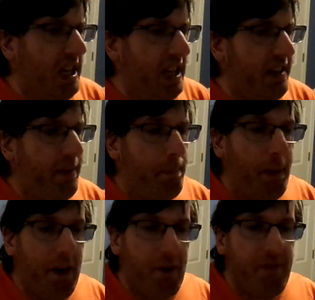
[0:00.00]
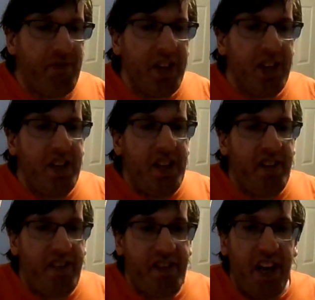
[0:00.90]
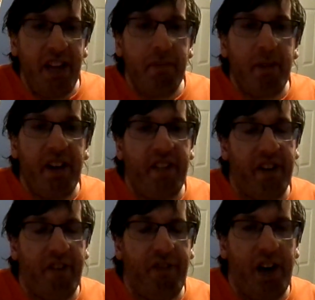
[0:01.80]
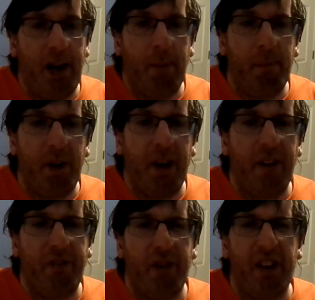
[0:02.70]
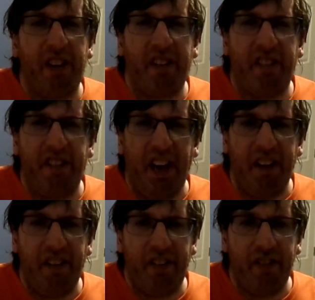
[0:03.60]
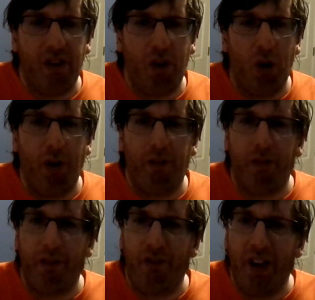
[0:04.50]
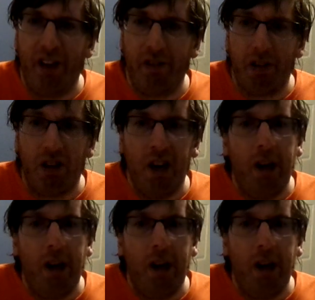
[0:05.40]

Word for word: It's about setting myself up for success over failure.